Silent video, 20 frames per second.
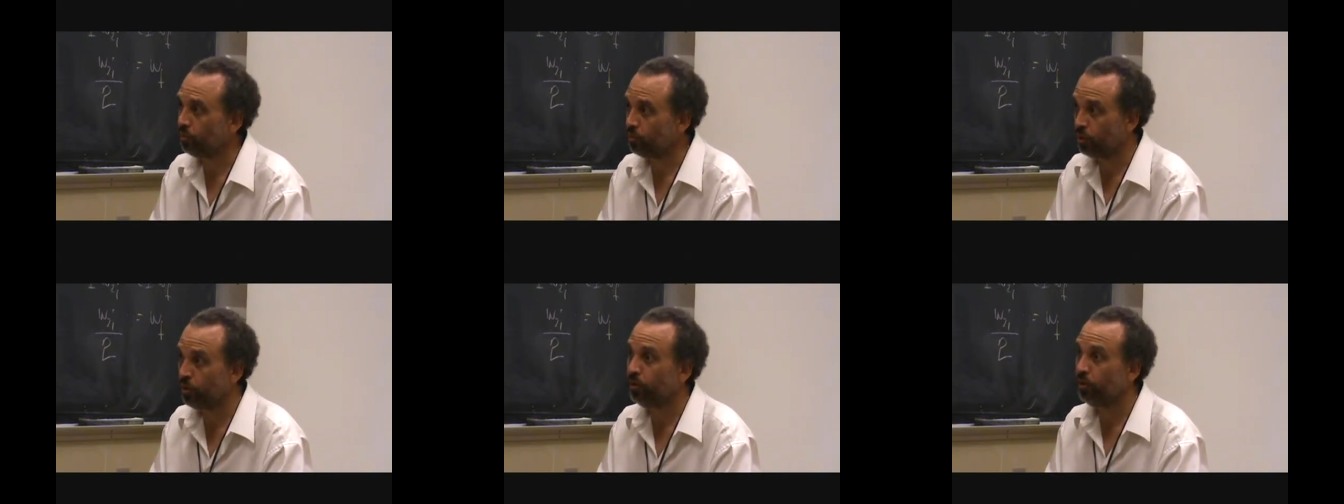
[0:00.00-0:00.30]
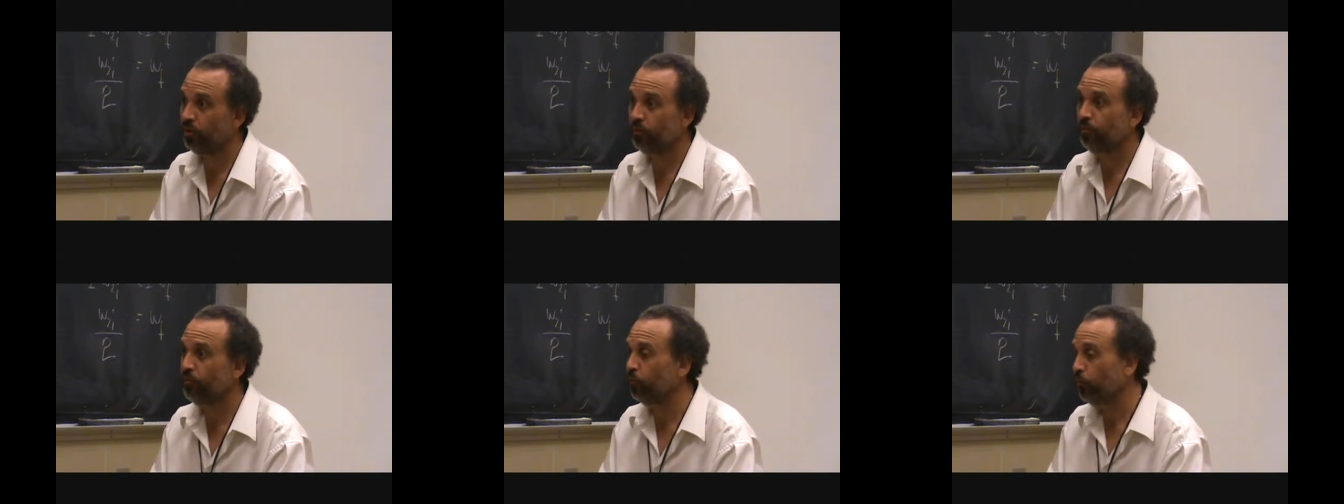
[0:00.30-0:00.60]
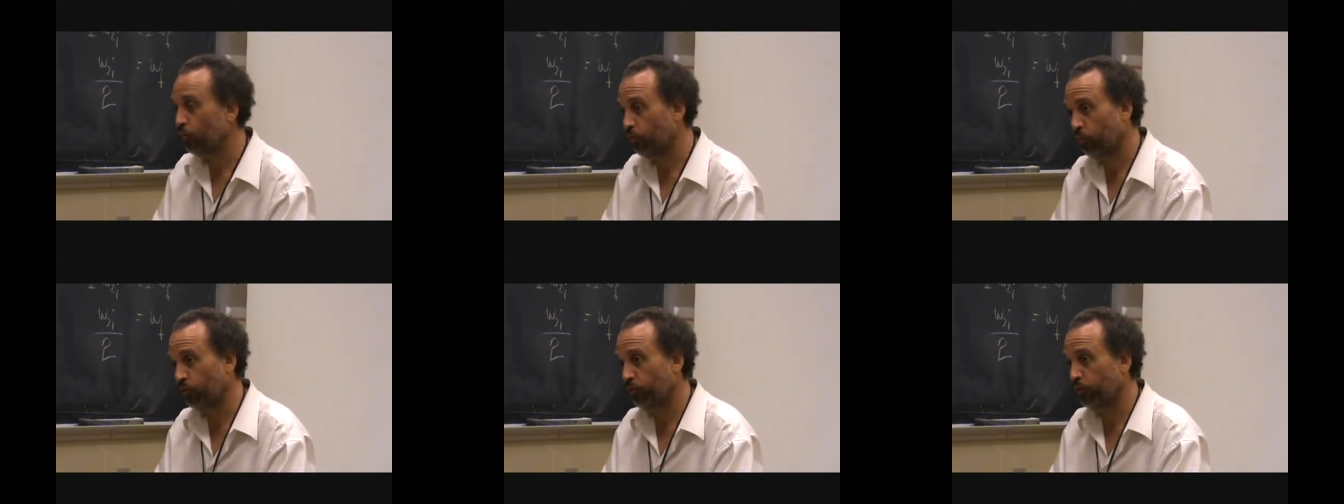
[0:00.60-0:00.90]
could,
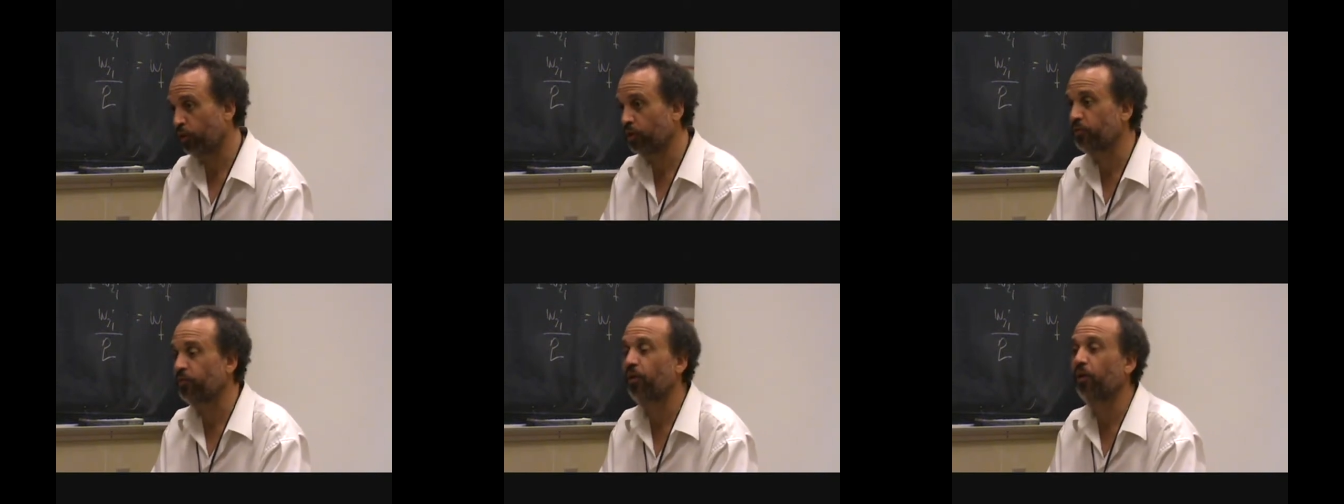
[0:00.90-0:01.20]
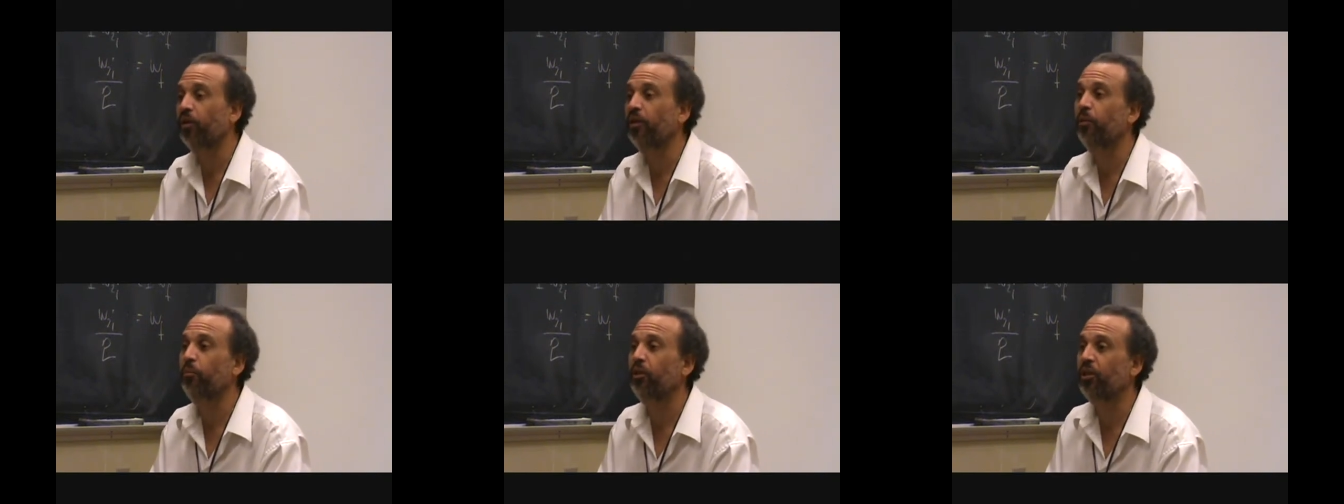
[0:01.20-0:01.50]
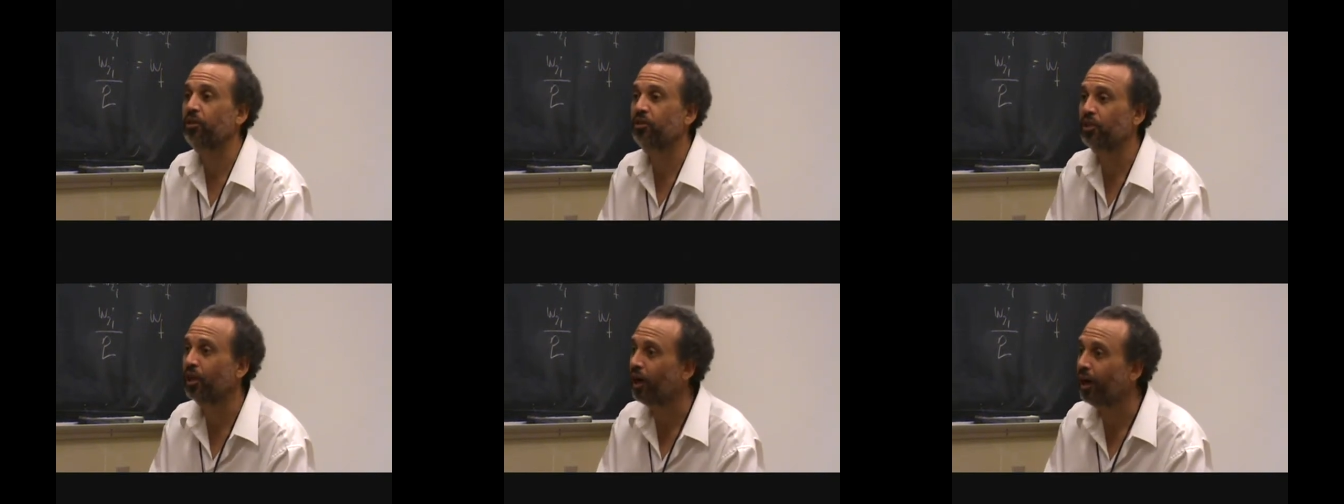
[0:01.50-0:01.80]
first of all, give
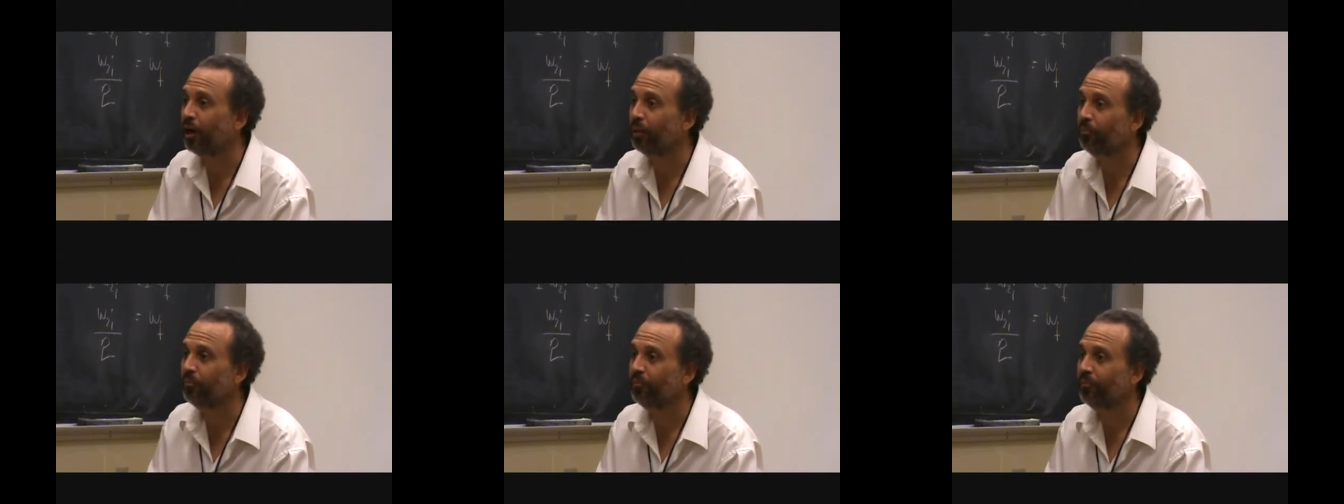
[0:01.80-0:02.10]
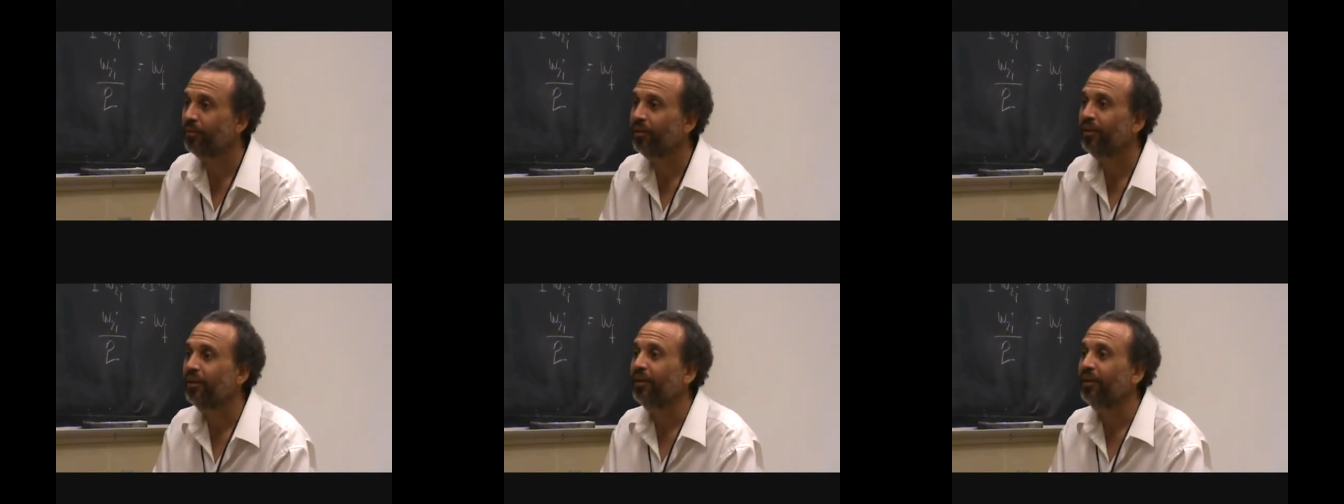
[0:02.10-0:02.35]
me a job.